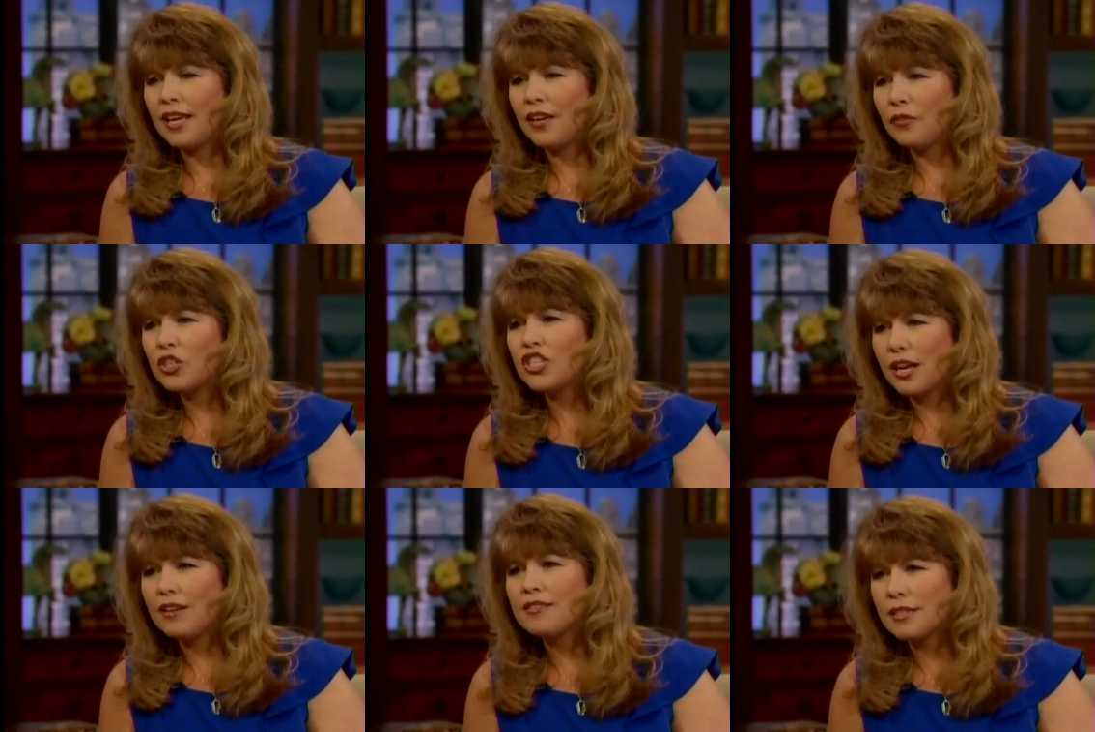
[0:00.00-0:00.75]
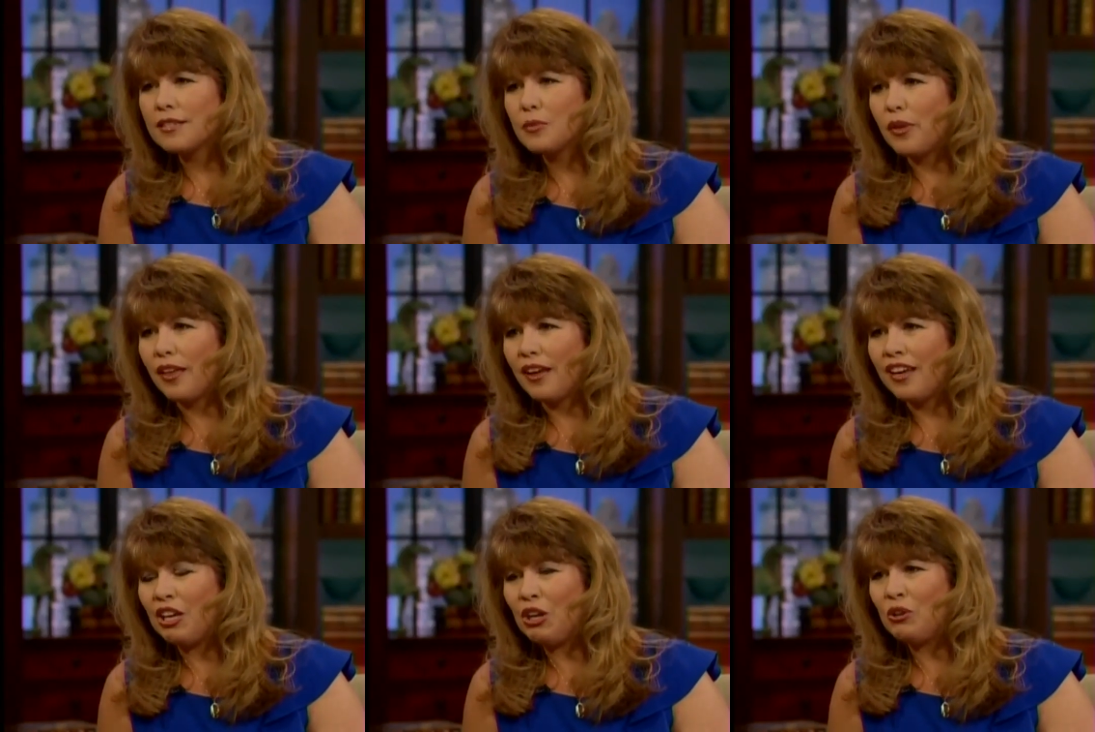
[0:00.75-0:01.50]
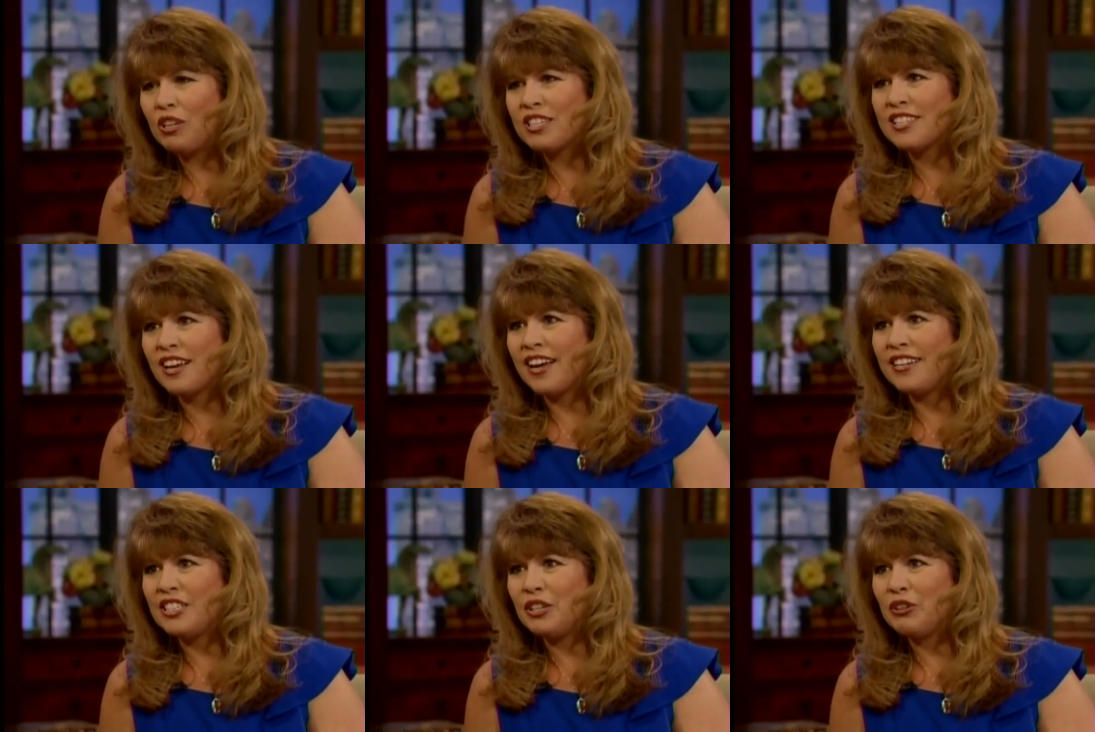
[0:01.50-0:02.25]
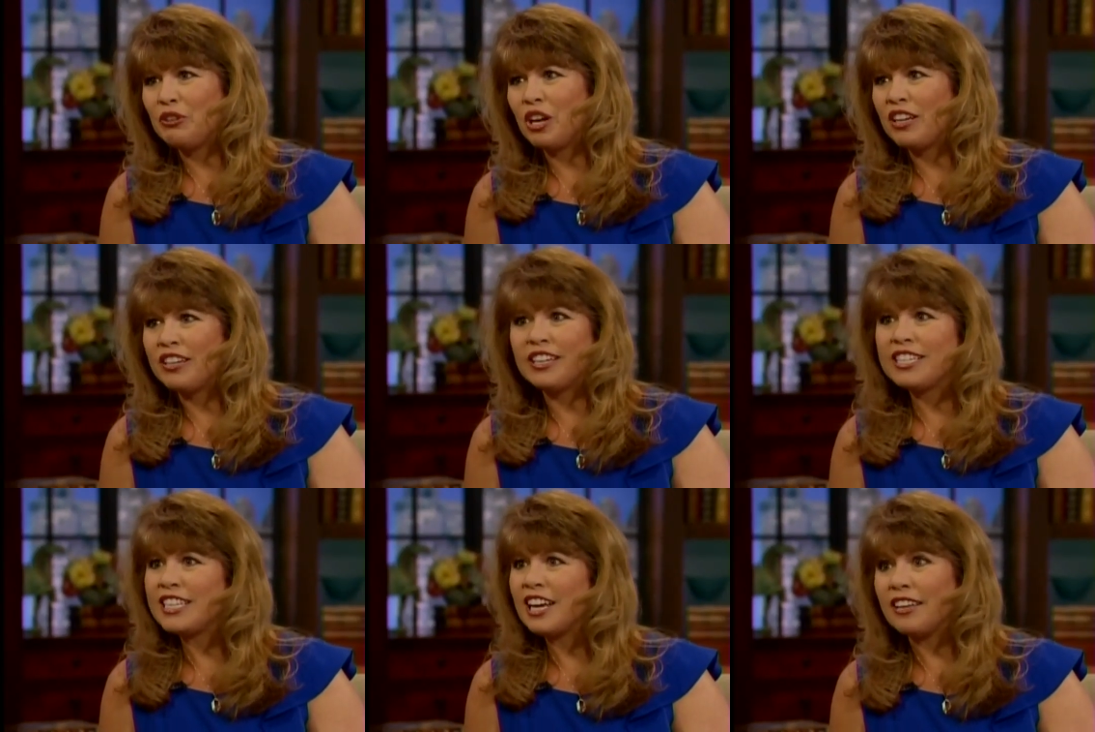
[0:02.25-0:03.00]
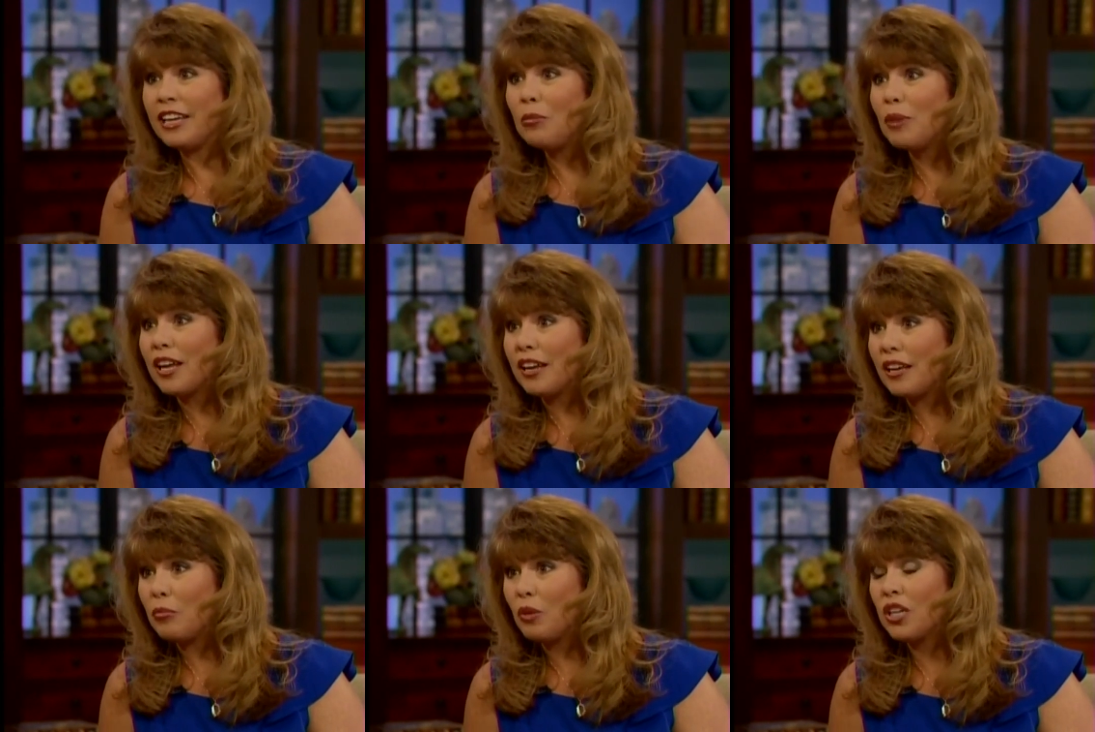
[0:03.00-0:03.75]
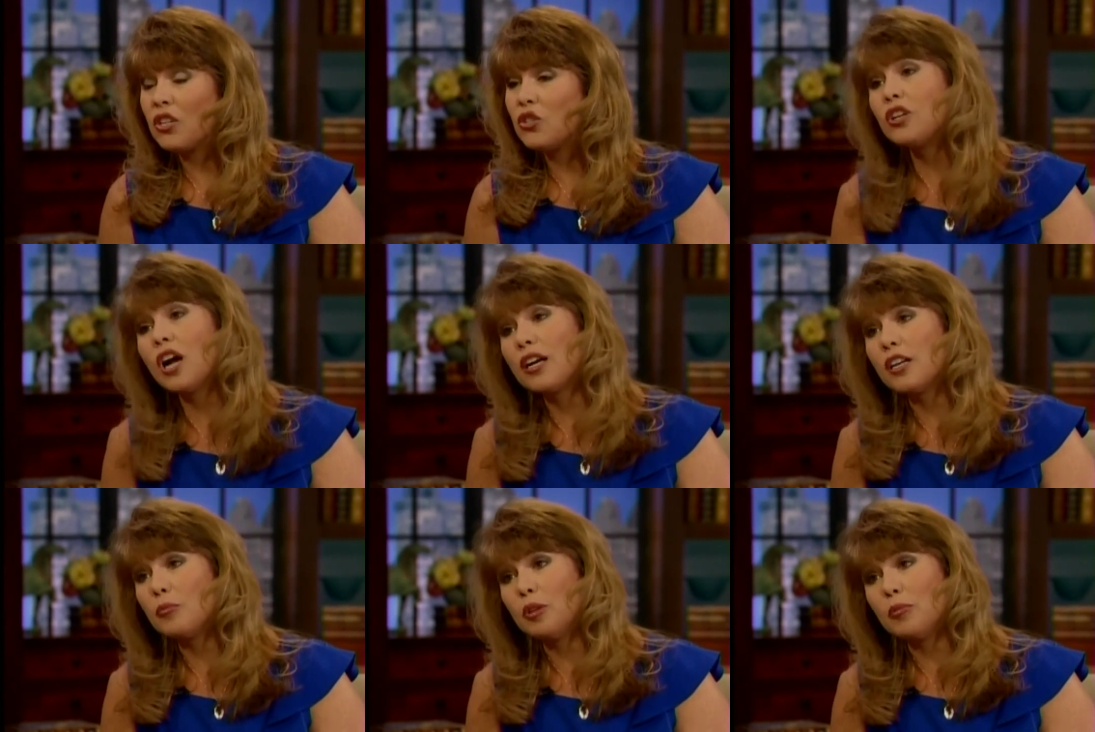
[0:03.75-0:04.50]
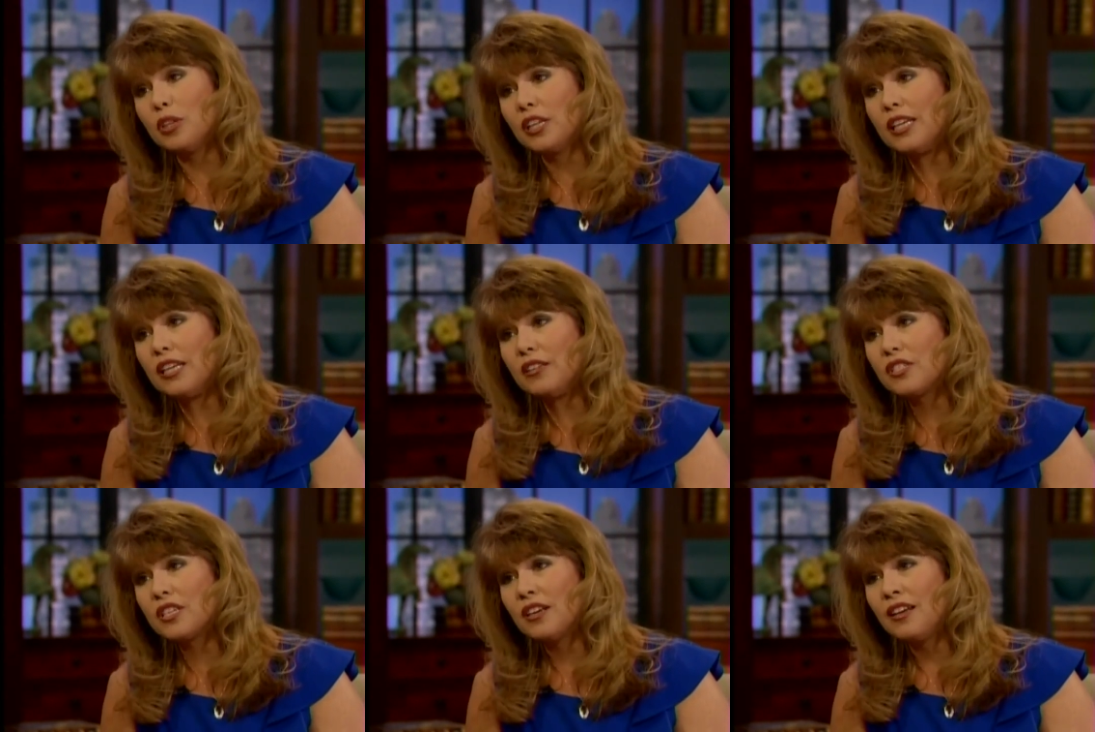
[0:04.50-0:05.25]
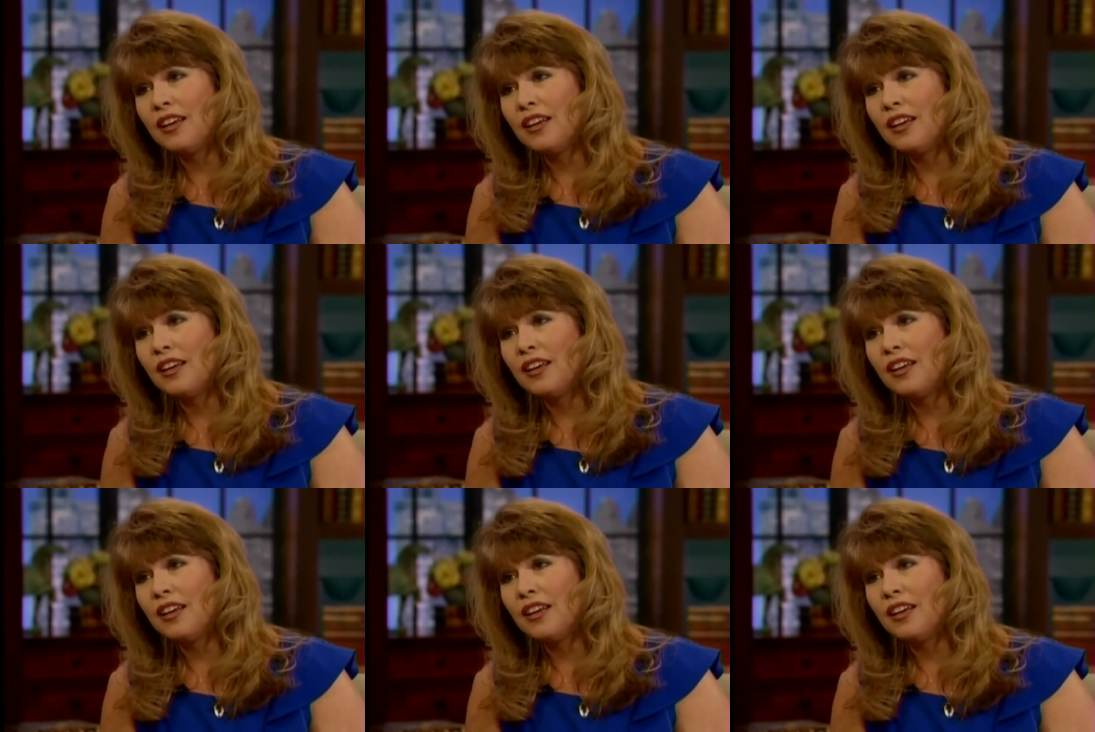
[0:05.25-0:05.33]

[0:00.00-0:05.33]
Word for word: every child deals with it, you decide you're not going to tell anybody because you're not going to be believed.